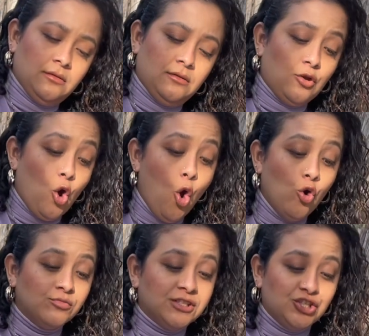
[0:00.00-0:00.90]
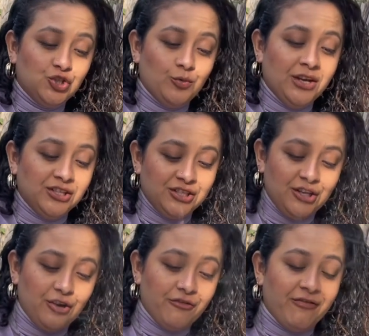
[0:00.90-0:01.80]
Your home situation,
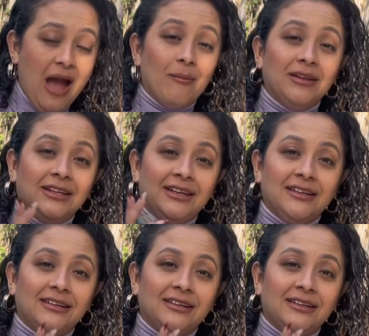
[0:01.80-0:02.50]
your family.